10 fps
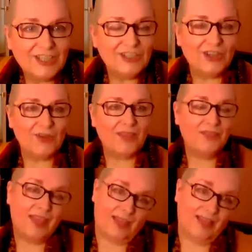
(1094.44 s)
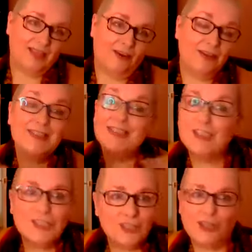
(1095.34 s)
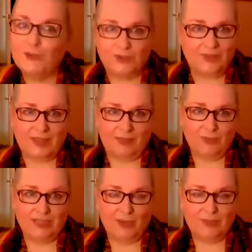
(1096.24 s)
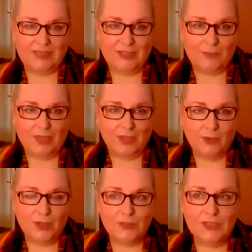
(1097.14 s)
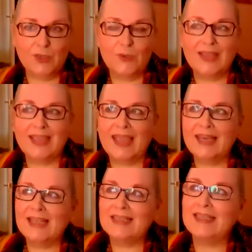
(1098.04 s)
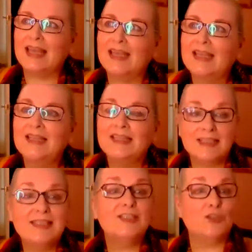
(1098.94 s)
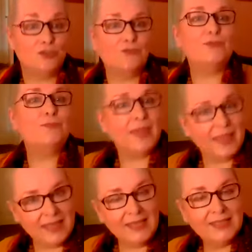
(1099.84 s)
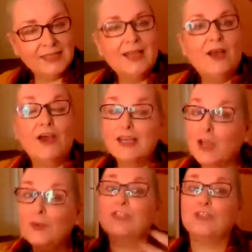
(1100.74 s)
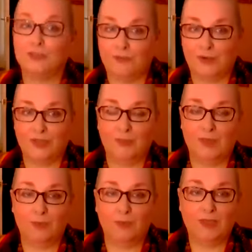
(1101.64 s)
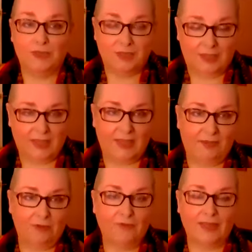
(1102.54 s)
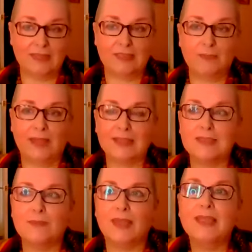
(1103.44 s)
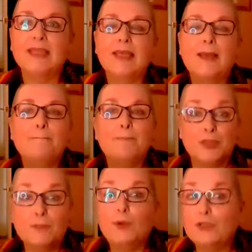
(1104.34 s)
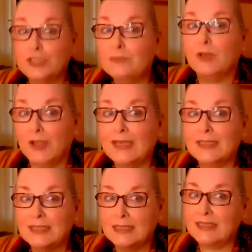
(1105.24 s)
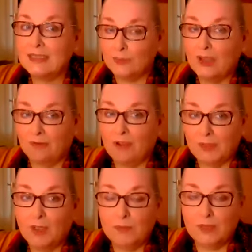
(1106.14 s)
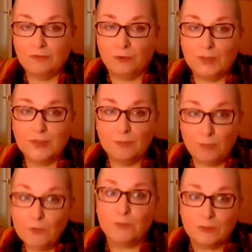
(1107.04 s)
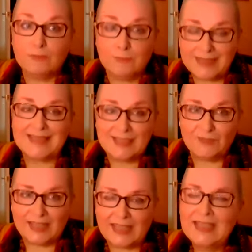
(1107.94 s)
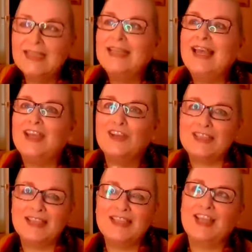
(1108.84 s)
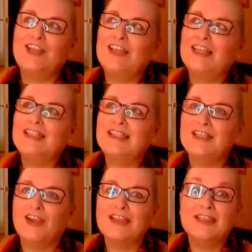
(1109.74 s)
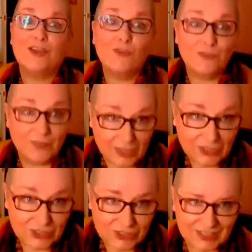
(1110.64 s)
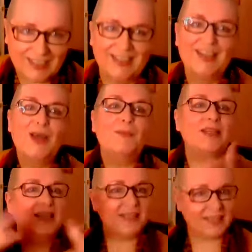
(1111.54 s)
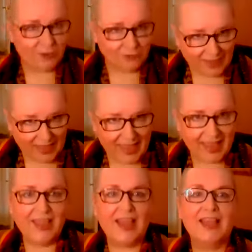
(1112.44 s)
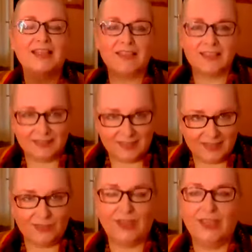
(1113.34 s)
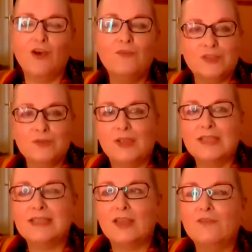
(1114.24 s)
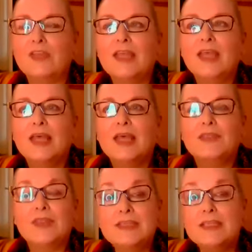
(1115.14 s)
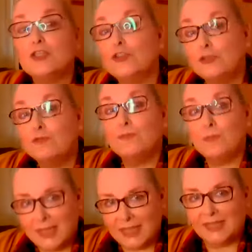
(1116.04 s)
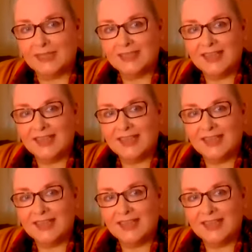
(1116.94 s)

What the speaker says: you know, and that is, I didn't know that was how it's going to be, you know. So again, it's that this is good for me. I know it's good for other people because I get that reflected back to me. But the bottom line is, and this is where I'm coming from at the moment massively, and I said it earlier, didn't I? Selfish, but it's self-care and looking after myself. This is good for me.